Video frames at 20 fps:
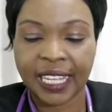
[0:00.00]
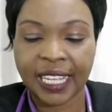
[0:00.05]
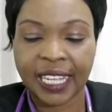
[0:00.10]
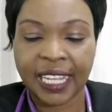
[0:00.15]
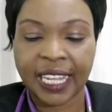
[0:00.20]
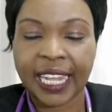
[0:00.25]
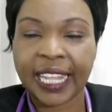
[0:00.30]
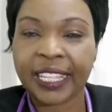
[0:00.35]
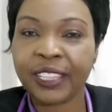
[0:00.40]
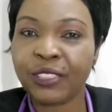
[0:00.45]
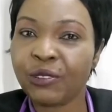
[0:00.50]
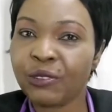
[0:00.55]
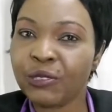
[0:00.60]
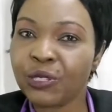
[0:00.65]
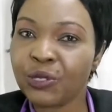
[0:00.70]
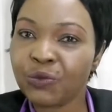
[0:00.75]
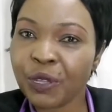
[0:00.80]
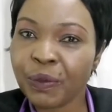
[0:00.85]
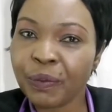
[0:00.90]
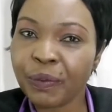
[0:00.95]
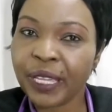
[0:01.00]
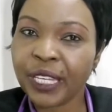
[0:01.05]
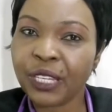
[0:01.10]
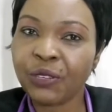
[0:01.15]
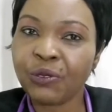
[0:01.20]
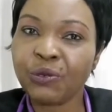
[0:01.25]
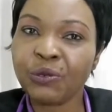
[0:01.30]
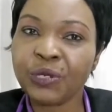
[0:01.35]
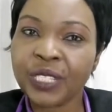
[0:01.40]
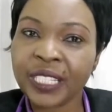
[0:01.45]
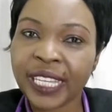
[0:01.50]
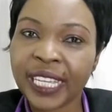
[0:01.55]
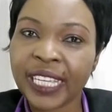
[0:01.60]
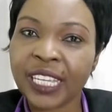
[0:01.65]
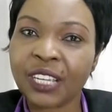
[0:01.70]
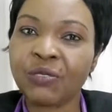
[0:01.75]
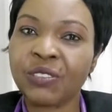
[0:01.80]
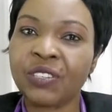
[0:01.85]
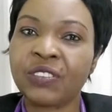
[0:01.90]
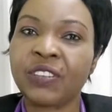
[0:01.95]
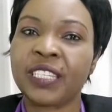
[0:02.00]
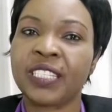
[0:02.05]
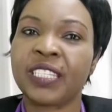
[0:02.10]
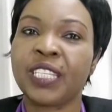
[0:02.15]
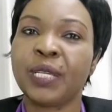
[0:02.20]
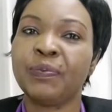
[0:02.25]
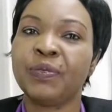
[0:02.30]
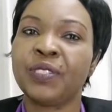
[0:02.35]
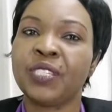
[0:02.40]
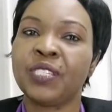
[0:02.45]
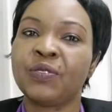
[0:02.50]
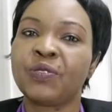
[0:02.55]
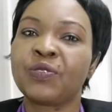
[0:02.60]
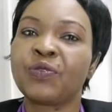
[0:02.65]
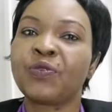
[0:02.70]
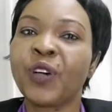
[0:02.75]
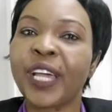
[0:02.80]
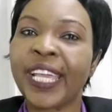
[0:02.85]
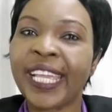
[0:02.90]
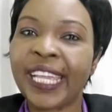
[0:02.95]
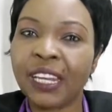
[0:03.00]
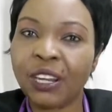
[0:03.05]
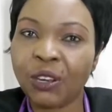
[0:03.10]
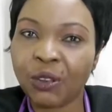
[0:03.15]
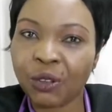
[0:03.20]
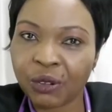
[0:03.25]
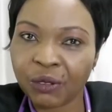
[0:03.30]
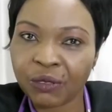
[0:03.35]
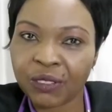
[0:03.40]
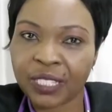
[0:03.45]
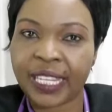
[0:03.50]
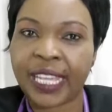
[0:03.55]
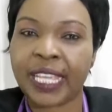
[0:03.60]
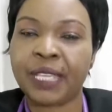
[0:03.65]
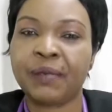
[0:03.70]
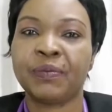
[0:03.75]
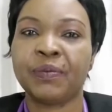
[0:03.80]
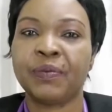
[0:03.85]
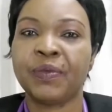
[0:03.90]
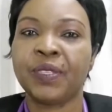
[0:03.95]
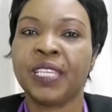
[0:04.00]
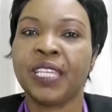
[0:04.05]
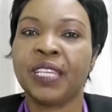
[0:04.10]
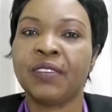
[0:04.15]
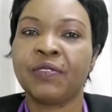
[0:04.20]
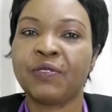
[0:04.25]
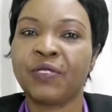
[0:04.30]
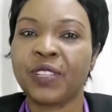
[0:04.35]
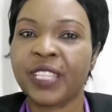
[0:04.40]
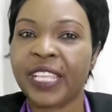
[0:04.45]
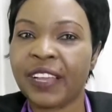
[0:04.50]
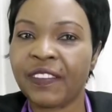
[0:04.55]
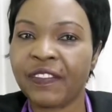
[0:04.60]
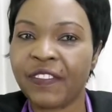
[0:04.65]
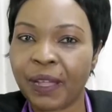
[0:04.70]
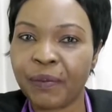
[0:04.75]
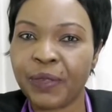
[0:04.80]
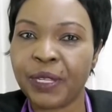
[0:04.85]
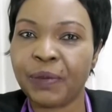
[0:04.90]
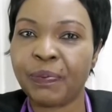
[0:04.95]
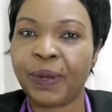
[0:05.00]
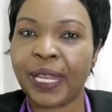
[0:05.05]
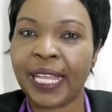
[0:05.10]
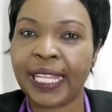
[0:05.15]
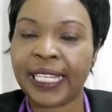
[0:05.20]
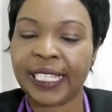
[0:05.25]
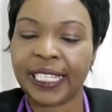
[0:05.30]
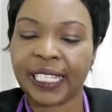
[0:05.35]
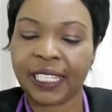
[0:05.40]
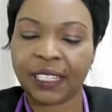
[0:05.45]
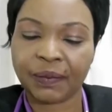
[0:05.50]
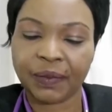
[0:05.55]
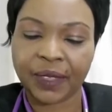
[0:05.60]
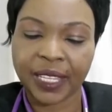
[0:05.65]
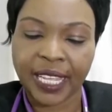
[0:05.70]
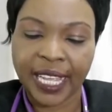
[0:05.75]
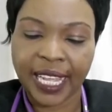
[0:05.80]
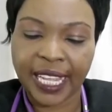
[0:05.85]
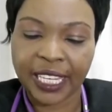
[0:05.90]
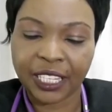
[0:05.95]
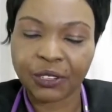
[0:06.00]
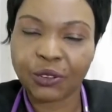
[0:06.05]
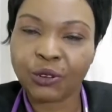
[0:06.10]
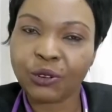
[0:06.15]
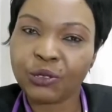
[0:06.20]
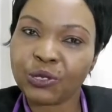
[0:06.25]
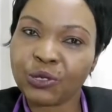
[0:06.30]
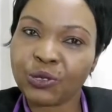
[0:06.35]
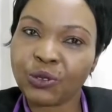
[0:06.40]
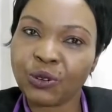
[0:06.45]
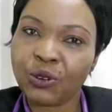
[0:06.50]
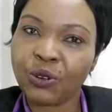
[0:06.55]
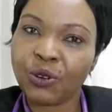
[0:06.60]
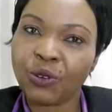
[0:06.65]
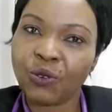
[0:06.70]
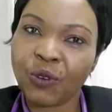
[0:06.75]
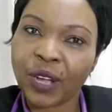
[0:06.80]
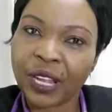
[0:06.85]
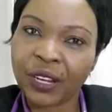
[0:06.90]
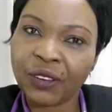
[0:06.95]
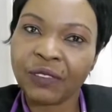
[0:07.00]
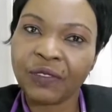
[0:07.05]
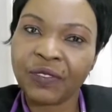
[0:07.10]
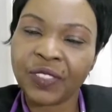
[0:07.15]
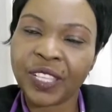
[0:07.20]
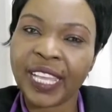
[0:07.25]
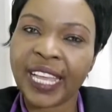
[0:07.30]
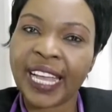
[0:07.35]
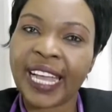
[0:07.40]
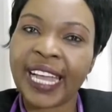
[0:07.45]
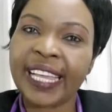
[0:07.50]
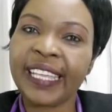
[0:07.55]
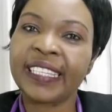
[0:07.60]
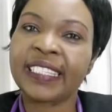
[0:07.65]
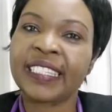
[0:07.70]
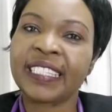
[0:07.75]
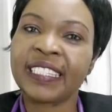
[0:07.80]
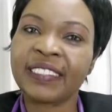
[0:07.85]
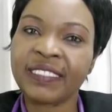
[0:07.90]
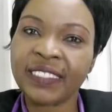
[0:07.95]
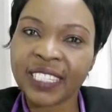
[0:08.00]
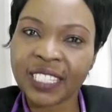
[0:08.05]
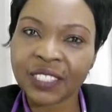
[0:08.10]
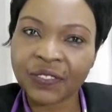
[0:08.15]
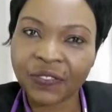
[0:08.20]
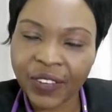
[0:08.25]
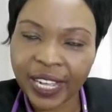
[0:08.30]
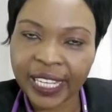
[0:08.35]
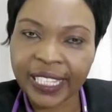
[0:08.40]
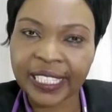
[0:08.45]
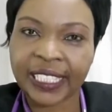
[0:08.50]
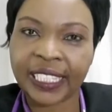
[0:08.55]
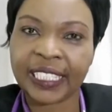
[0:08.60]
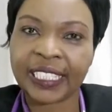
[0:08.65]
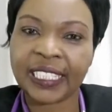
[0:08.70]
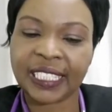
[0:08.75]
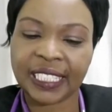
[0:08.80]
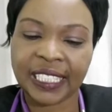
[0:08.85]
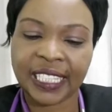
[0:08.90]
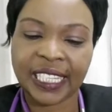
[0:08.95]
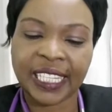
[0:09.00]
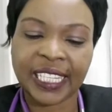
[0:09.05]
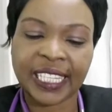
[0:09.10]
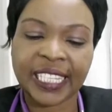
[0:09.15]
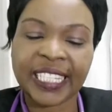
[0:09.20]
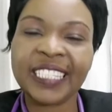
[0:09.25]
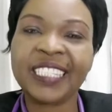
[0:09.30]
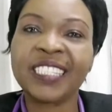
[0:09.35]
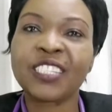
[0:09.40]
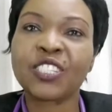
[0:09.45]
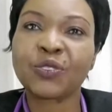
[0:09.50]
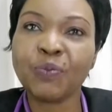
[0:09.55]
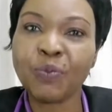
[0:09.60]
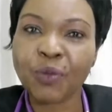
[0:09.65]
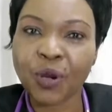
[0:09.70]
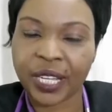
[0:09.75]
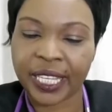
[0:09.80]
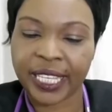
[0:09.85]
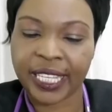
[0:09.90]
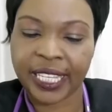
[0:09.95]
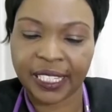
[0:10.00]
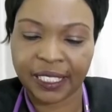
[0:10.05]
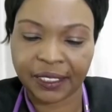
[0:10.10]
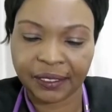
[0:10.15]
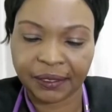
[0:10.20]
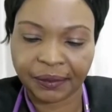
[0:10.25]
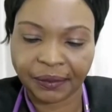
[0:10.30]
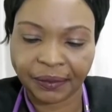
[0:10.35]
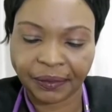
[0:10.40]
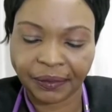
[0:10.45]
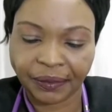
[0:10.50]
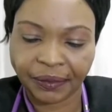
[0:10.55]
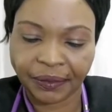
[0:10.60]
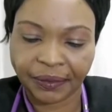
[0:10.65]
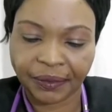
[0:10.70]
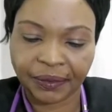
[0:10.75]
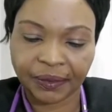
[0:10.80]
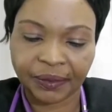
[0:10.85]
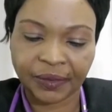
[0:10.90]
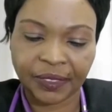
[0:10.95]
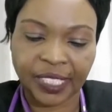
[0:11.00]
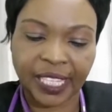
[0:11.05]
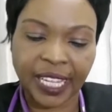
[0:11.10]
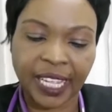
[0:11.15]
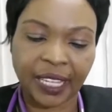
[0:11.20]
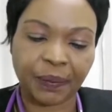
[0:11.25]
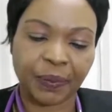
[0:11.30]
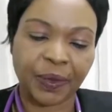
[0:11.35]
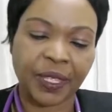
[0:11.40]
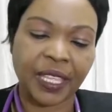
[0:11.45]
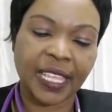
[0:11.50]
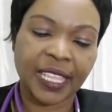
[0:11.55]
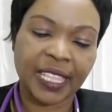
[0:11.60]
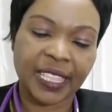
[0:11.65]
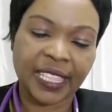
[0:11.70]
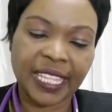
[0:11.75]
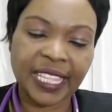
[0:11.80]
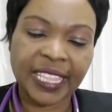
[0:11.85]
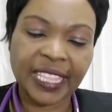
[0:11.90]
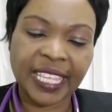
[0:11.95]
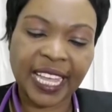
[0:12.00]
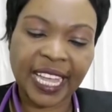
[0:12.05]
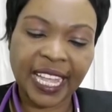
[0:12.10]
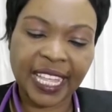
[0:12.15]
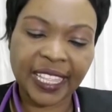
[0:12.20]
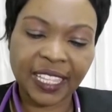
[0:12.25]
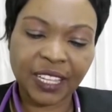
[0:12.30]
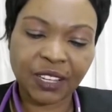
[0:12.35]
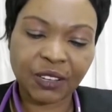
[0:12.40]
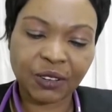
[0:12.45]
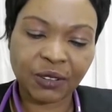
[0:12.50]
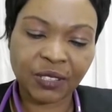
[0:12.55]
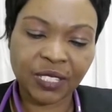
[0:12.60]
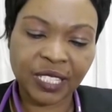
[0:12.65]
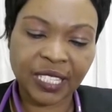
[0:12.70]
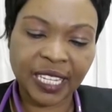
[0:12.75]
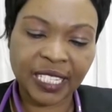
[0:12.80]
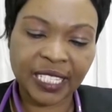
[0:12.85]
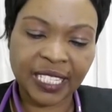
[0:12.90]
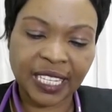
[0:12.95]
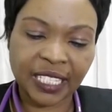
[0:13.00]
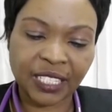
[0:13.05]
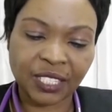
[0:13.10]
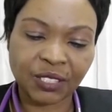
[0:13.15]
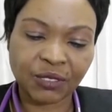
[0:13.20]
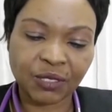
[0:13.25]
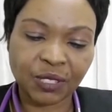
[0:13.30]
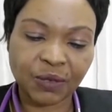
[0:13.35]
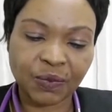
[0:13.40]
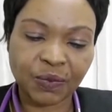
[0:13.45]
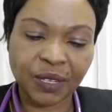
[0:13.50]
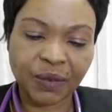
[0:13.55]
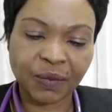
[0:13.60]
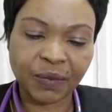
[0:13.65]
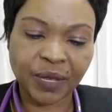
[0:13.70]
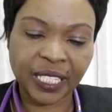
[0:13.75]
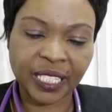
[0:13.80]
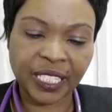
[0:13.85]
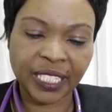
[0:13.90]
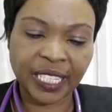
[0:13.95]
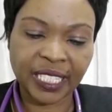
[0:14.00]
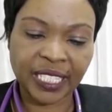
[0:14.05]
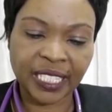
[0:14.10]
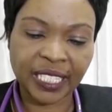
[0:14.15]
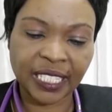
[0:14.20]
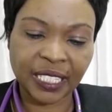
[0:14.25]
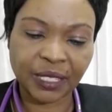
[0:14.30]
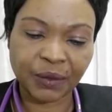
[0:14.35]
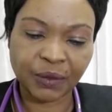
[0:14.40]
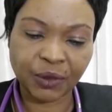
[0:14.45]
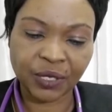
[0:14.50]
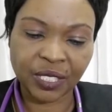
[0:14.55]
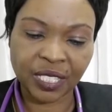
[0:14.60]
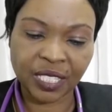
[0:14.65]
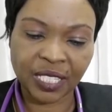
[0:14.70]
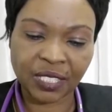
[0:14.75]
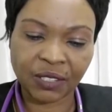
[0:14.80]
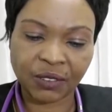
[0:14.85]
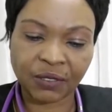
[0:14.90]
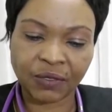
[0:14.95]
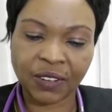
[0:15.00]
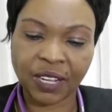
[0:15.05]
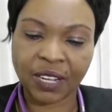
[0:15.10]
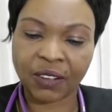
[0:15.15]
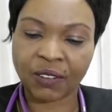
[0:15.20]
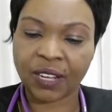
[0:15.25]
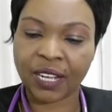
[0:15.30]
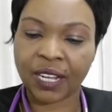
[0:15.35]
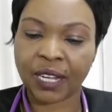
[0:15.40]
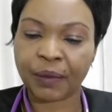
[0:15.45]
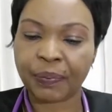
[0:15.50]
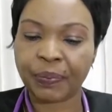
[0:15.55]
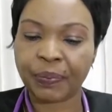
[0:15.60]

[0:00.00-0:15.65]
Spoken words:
and those women who take contraceptives for a long time for their family planning. And also one of the highest risk factors is smoking. Okay. Then the other cause that has not been mentioned in most of our